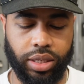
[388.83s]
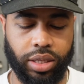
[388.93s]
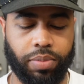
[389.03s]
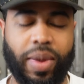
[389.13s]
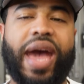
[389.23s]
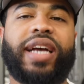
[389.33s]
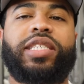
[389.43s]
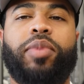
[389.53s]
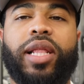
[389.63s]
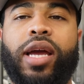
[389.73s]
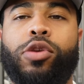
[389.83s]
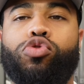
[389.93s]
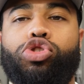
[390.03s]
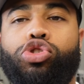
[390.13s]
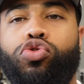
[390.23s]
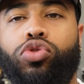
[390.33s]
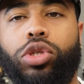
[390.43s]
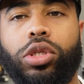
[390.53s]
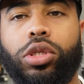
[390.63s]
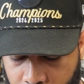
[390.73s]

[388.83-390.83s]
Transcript: The bags smell like new shoes.